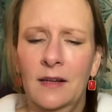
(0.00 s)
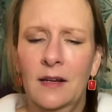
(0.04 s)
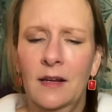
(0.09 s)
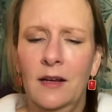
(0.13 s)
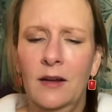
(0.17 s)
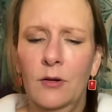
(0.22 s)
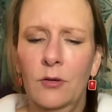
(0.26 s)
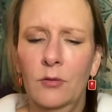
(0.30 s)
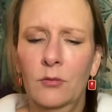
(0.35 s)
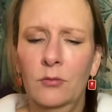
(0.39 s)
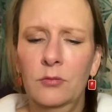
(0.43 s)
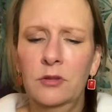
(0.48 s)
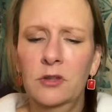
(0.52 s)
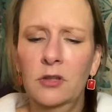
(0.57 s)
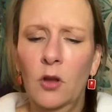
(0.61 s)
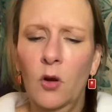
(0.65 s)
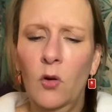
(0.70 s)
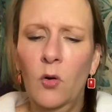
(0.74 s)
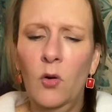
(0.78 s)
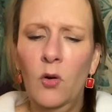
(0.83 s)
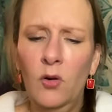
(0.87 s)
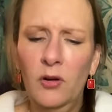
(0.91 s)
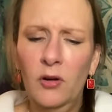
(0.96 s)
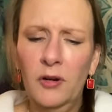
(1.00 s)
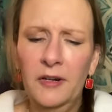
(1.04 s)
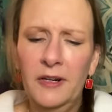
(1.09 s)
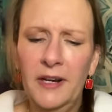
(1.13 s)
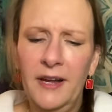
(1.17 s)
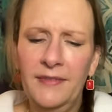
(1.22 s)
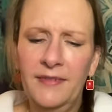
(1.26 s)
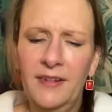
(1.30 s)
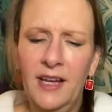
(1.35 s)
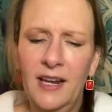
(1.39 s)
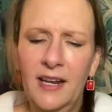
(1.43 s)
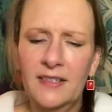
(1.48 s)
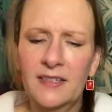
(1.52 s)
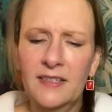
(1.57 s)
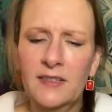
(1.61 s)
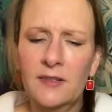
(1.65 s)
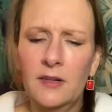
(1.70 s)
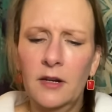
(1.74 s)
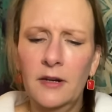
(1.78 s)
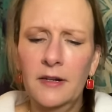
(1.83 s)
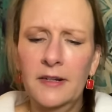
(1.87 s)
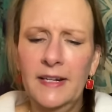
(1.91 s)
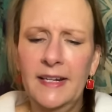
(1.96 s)
Oh Lord, I've got to
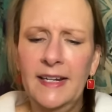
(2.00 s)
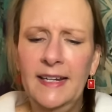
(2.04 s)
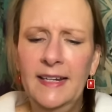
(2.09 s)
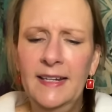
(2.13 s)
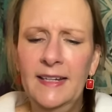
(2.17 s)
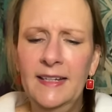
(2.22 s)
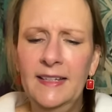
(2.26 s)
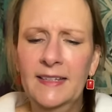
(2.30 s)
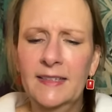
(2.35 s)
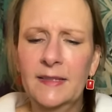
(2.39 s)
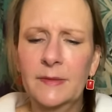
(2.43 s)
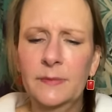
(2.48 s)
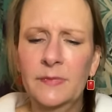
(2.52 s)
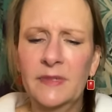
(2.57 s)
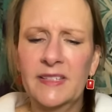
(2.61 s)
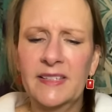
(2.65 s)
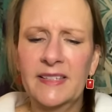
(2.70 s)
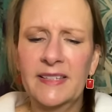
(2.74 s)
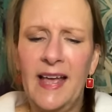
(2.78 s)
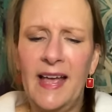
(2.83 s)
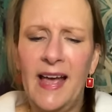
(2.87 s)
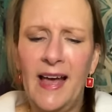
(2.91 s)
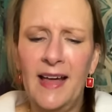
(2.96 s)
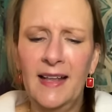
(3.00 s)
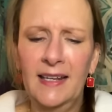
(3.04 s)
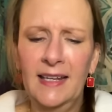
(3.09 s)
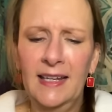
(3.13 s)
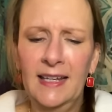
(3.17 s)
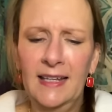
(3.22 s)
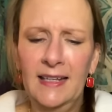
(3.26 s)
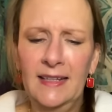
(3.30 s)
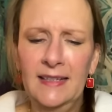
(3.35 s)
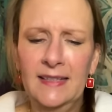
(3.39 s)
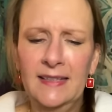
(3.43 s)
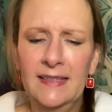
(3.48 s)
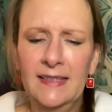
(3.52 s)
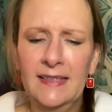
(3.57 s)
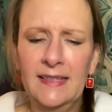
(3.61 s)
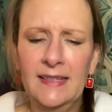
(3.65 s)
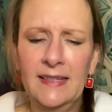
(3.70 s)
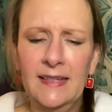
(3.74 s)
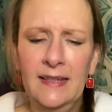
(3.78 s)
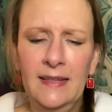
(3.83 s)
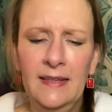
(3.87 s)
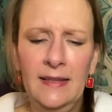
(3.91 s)
start eating some salads.